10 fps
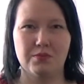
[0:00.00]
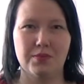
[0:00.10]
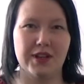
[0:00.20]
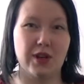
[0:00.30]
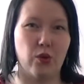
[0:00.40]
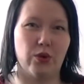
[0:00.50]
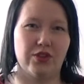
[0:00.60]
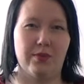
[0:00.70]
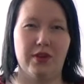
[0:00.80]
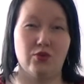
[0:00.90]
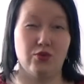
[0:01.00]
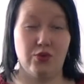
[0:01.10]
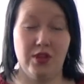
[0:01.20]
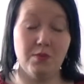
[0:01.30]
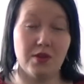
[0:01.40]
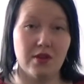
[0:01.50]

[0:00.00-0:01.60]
a bit lower than my true hip,